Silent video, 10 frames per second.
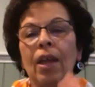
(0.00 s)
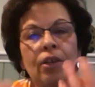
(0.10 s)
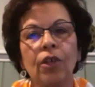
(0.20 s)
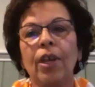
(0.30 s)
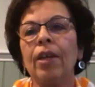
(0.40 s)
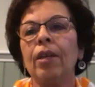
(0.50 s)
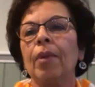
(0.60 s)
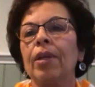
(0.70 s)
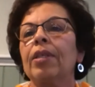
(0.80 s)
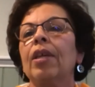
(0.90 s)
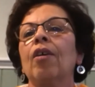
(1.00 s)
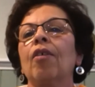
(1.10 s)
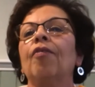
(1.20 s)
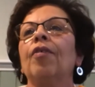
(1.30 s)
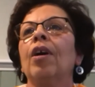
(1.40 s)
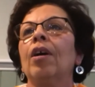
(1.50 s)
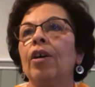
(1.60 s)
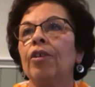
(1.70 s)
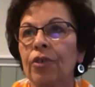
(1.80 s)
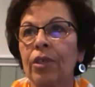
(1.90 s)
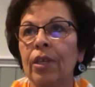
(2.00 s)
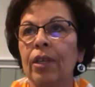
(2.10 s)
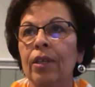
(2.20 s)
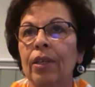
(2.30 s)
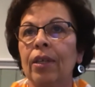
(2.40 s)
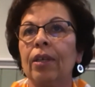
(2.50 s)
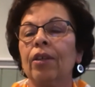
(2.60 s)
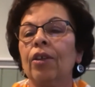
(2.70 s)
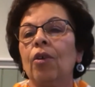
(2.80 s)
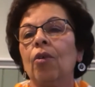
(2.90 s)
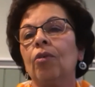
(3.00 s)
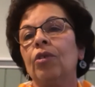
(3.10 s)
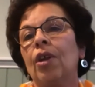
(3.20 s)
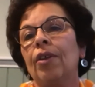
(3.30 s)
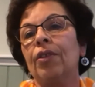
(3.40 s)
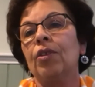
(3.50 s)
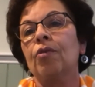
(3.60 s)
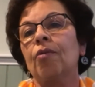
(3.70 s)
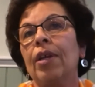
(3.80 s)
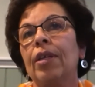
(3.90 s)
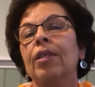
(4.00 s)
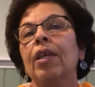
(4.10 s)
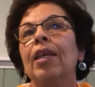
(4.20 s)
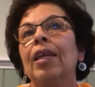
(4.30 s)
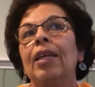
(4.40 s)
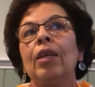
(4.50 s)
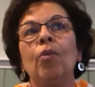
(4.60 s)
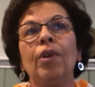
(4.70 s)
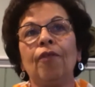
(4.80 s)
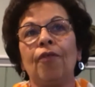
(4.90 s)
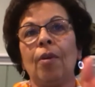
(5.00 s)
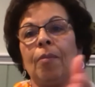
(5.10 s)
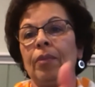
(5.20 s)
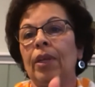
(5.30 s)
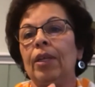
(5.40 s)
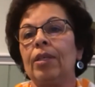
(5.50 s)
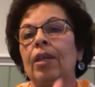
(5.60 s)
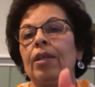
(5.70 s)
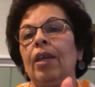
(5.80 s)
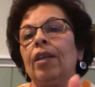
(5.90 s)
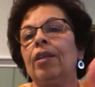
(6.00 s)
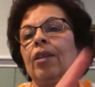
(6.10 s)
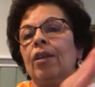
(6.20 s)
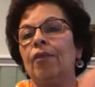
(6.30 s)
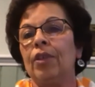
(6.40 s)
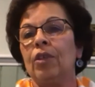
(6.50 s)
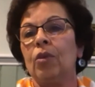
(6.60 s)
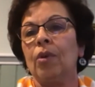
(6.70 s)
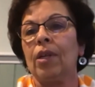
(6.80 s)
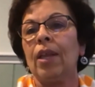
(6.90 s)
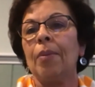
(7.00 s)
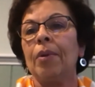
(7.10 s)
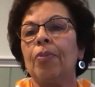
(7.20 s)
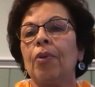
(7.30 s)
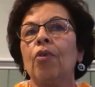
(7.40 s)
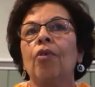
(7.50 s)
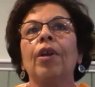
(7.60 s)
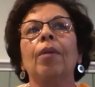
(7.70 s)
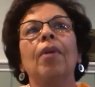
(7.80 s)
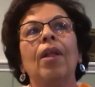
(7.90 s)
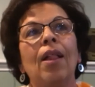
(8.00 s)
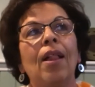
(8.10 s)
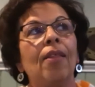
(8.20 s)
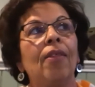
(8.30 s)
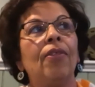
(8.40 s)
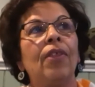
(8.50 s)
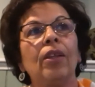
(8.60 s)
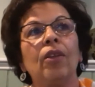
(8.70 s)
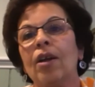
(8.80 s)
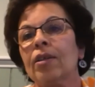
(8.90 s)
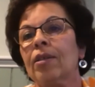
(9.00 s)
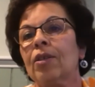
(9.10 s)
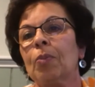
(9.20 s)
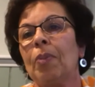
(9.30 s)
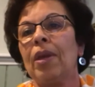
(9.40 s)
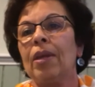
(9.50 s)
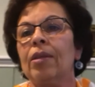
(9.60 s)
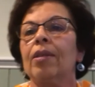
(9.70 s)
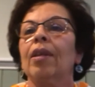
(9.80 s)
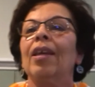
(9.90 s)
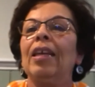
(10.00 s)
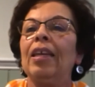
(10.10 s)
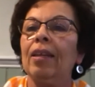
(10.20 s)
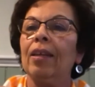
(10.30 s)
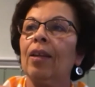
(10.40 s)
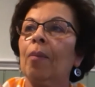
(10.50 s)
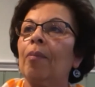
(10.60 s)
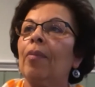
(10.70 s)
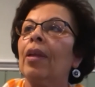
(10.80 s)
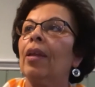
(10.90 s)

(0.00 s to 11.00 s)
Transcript: educating myself, understanding, Jonathan's rights. He went from, like I said, Kennedy Donovan to a collaborative program. They lost the space. He ended up